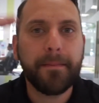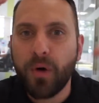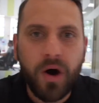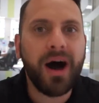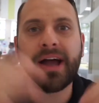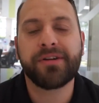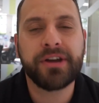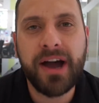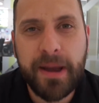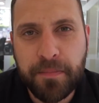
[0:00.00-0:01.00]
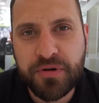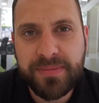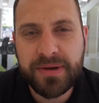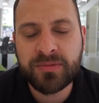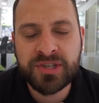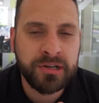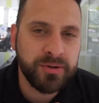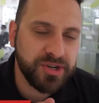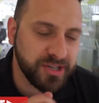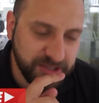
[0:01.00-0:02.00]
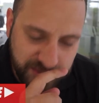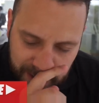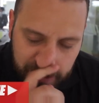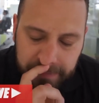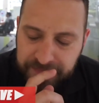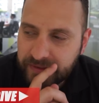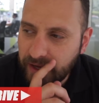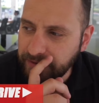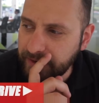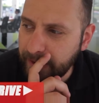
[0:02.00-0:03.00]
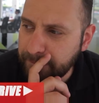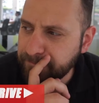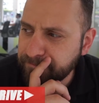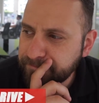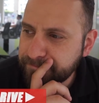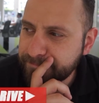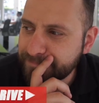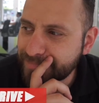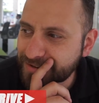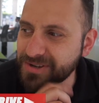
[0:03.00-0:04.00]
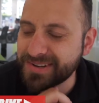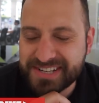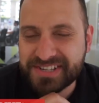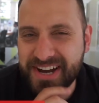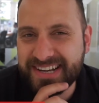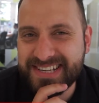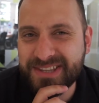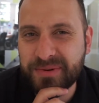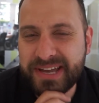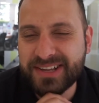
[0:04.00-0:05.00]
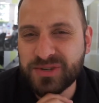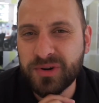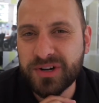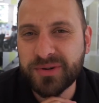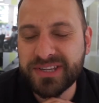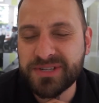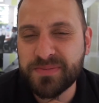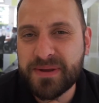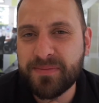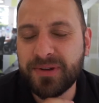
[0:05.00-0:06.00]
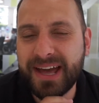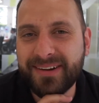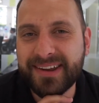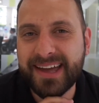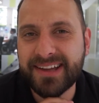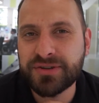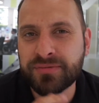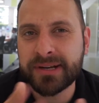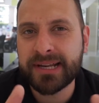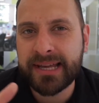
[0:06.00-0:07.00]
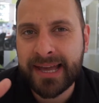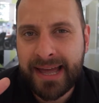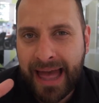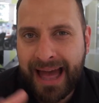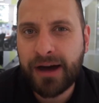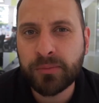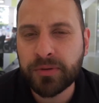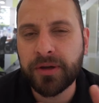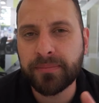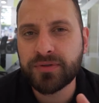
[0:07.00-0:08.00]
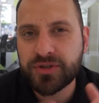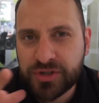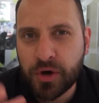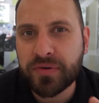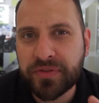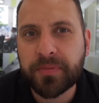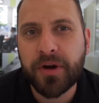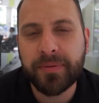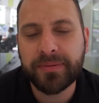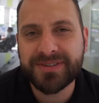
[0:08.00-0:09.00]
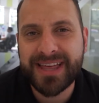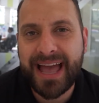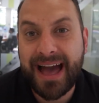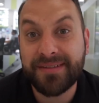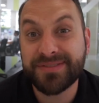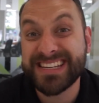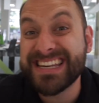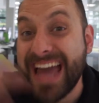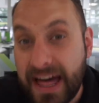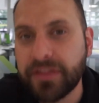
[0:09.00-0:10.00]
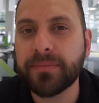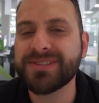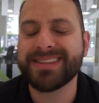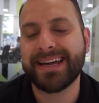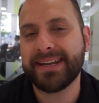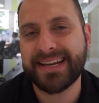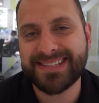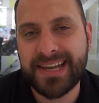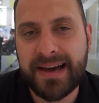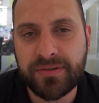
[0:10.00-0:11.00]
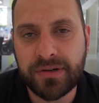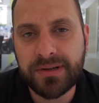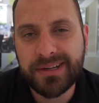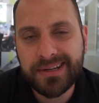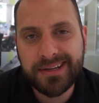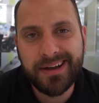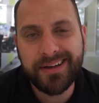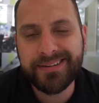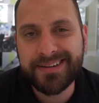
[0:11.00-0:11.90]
more higher and higher premium solutions. And so it's exciting that we get to work with these people now, and I get to really help them solve the problems they have to get them to that next level. And